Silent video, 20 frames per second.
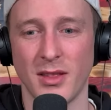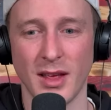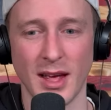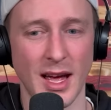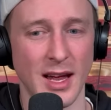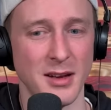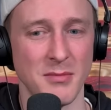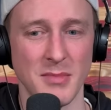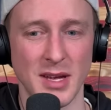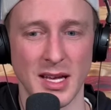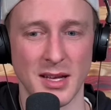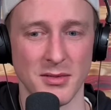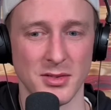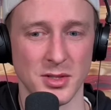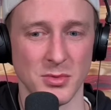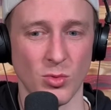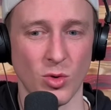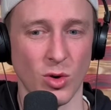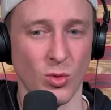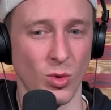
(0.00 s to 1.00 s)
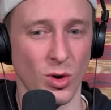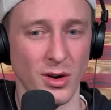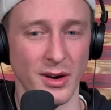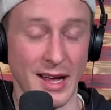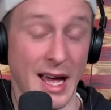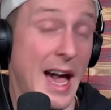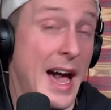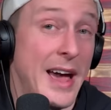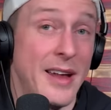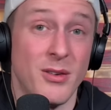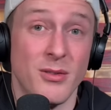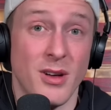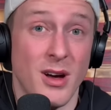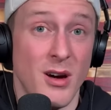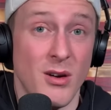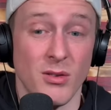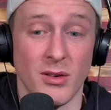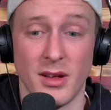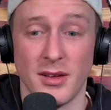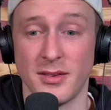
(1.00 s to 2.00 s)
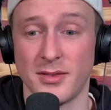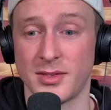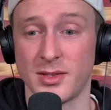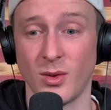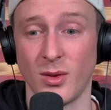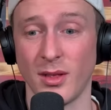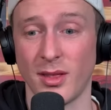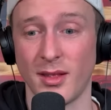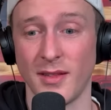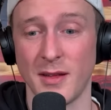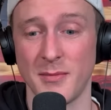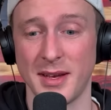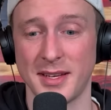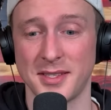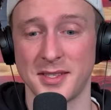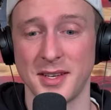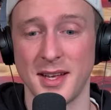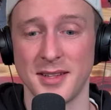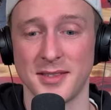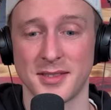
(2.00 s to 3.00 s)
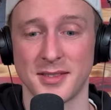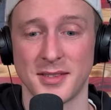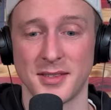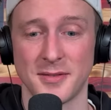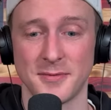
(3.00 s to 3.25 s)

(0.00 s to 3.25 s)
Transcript: they had to make some more work. I don't know. It's the only thing that makes sense.